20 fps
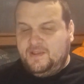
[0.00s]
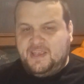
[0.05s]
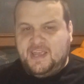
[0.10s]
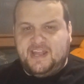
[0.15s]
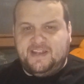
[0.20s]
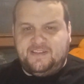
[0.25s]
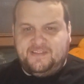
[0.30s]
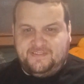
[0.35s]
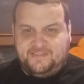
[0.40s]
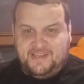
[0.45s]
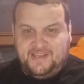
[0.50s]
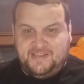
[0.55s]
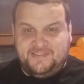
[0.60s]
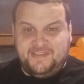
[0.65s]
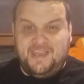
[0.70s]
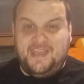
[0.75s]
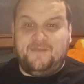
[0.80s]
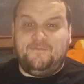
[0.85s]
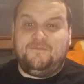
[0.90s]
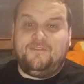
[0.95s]
catches
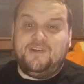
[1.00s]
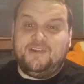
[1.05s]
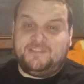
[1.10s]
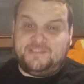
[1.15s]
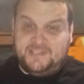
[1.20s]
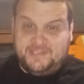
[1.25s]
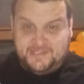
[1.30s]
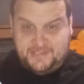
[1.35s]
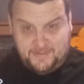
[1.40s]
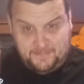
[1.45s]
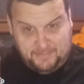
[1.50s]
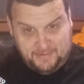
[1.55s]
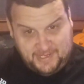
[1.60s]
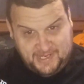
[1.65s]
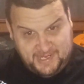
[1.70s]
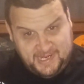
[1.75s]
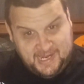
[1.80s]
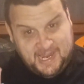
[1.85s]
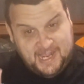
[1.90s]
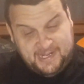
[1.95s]
us and forces us to play